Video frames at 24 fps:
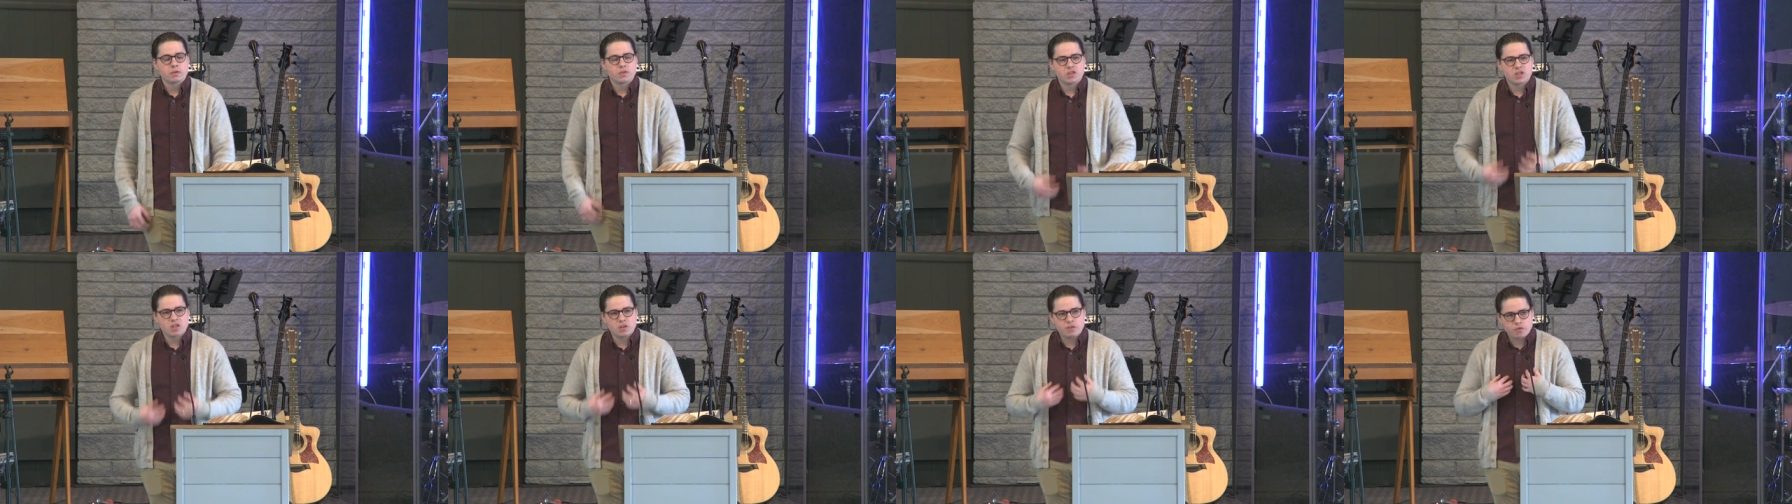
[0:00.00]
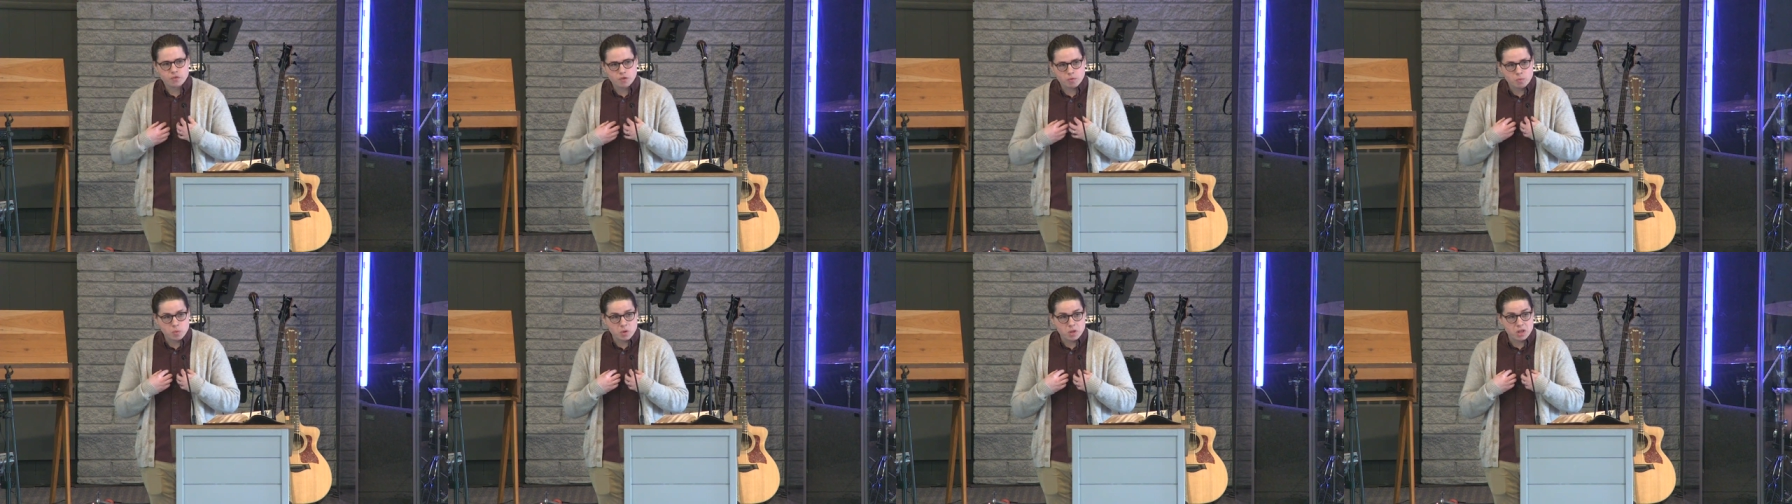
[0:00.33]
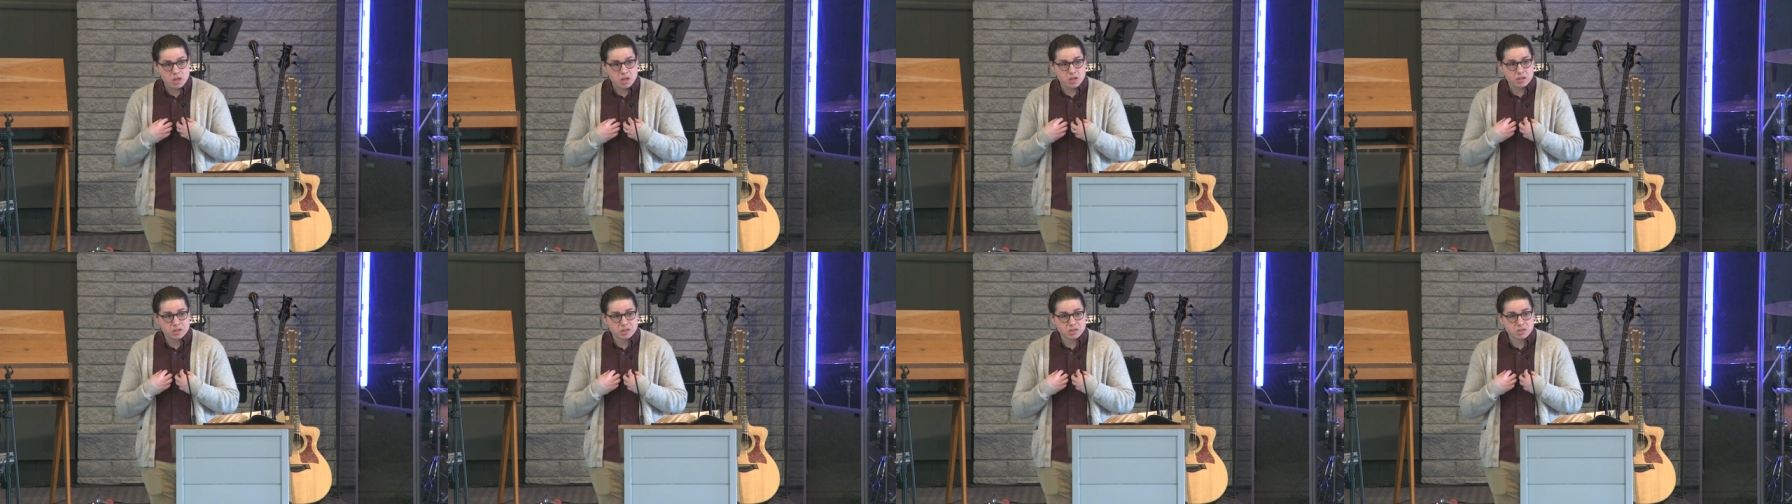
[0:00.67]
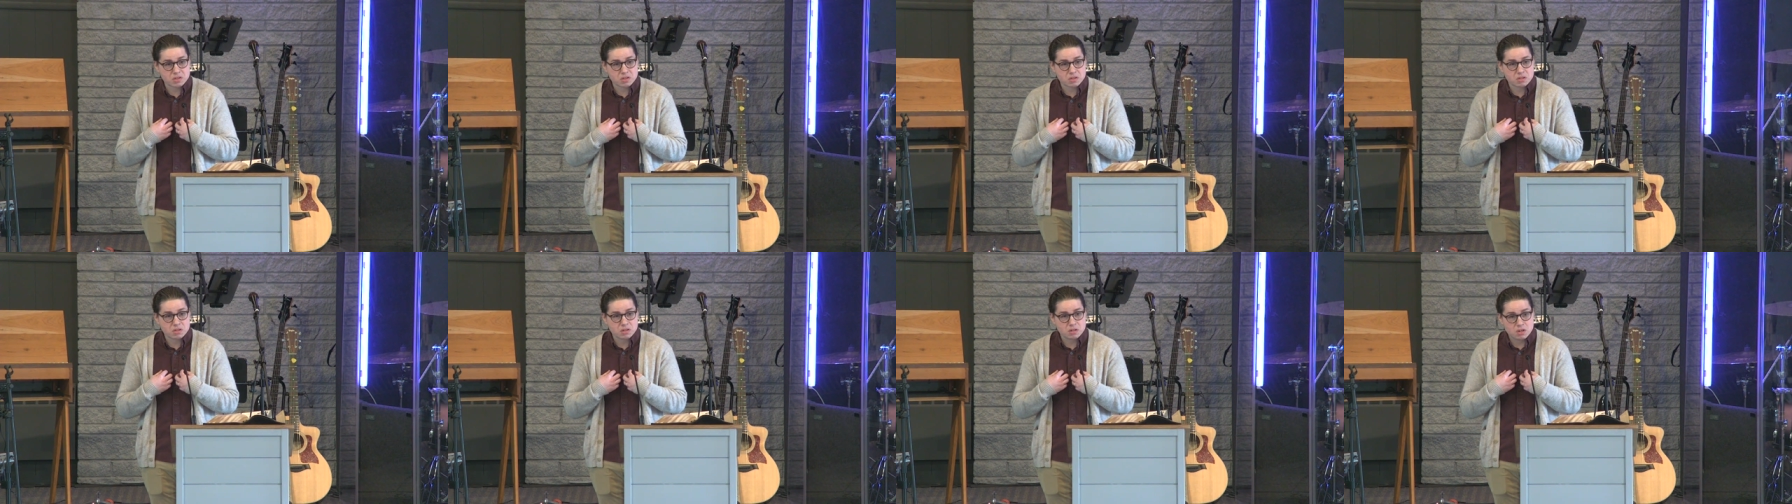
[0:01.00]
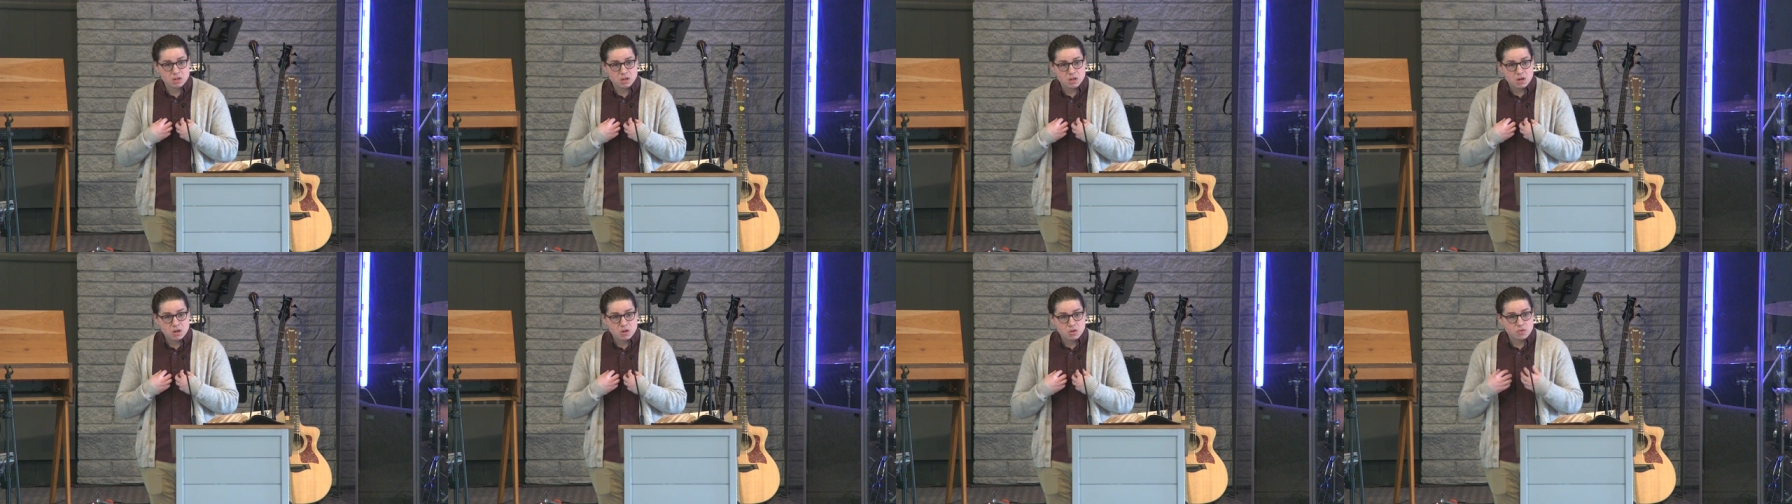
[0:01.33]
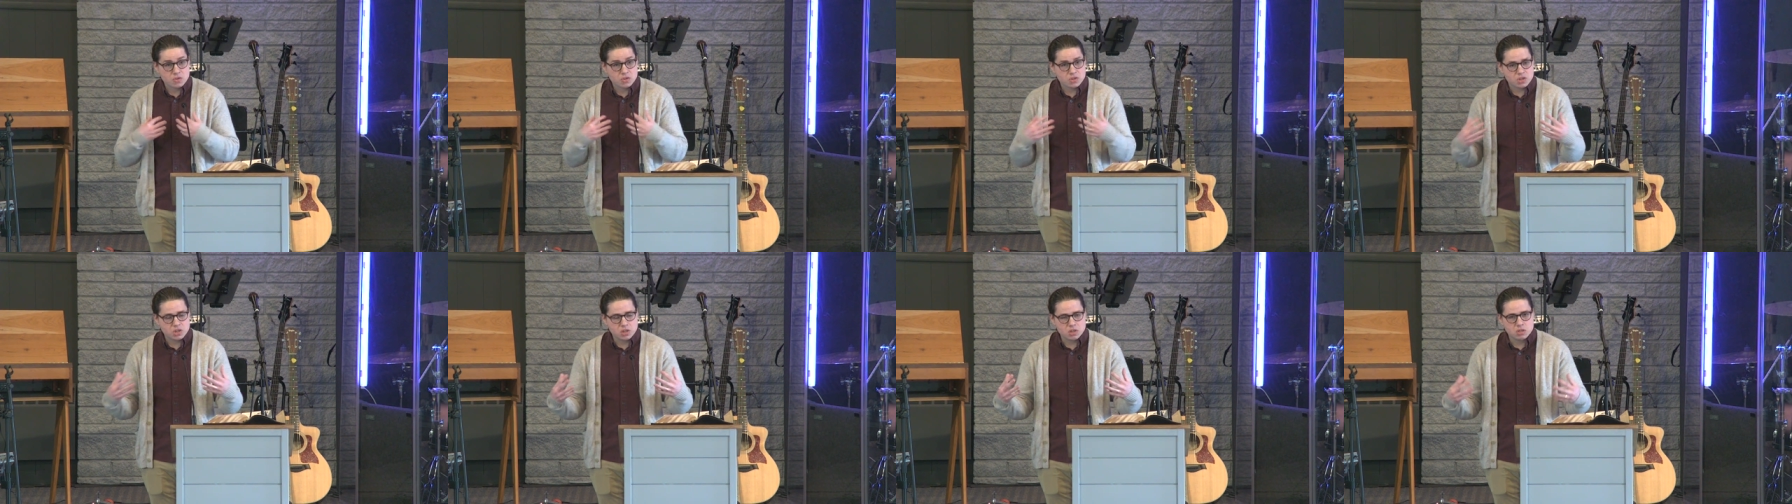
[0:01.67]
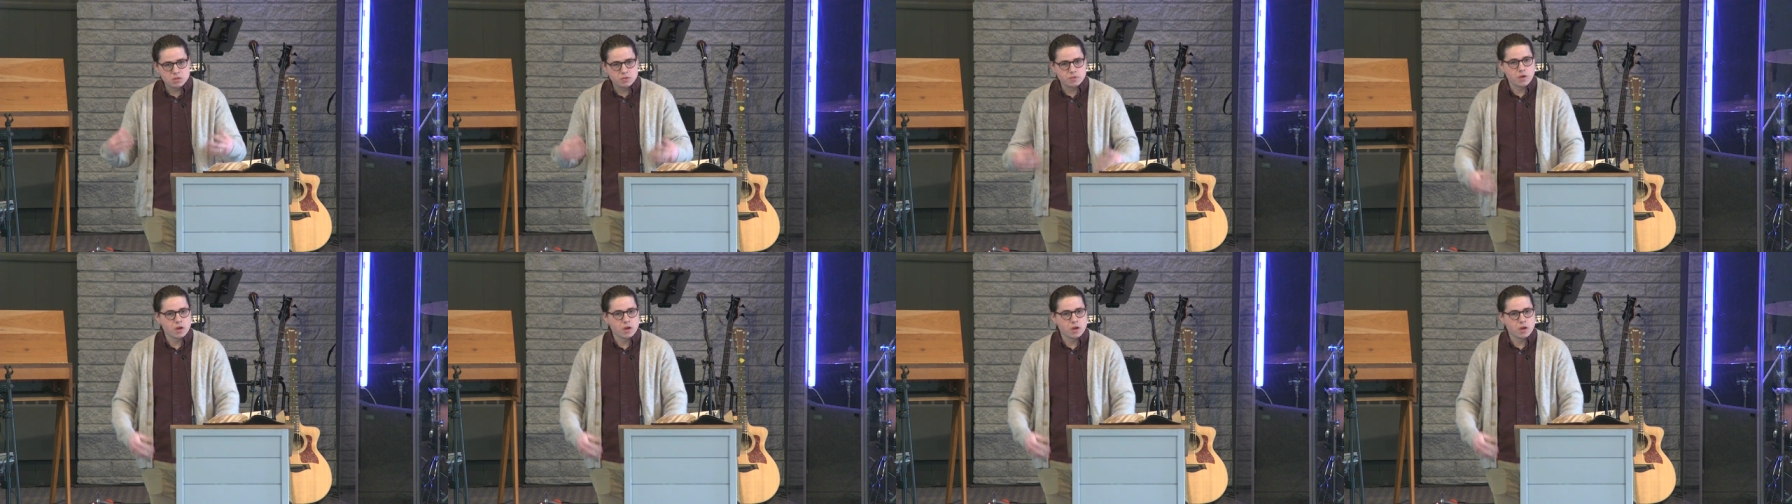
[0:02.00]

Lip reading: sin from within us or the sins of